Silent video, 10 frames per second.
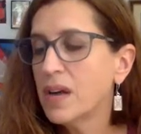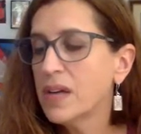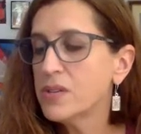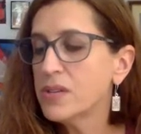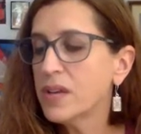
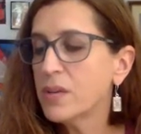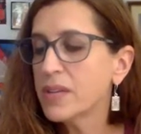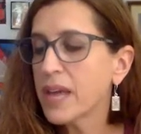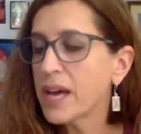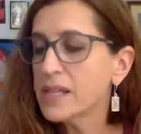I stood there
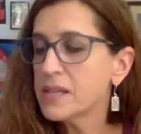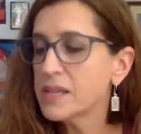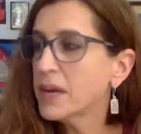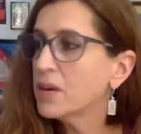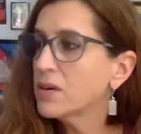with Cass
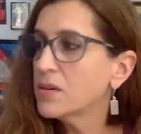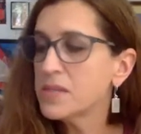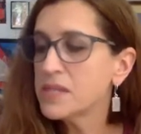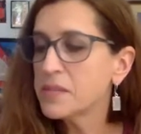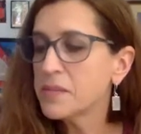in my
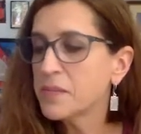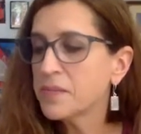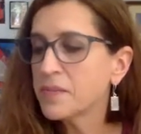arms.